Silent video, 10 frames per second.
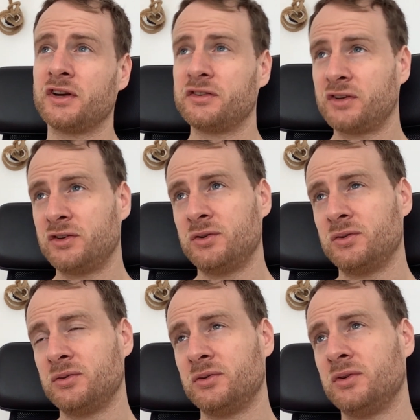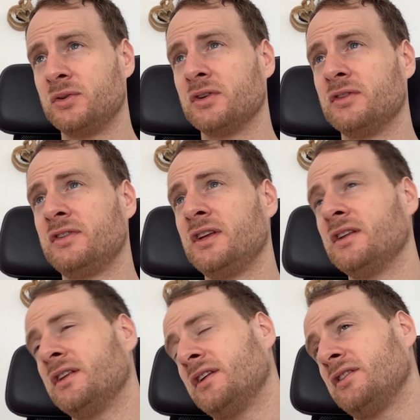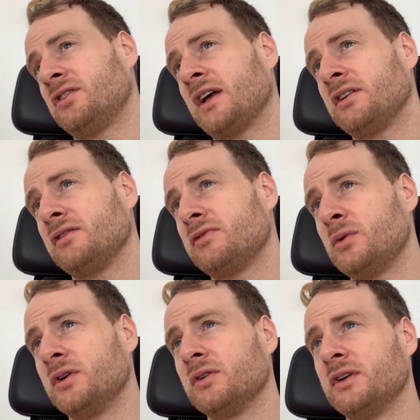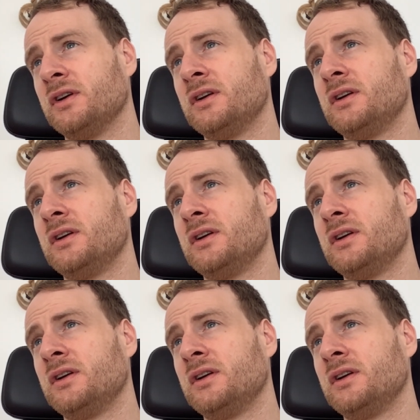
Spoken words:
So you can see that there's a shadow falling on it,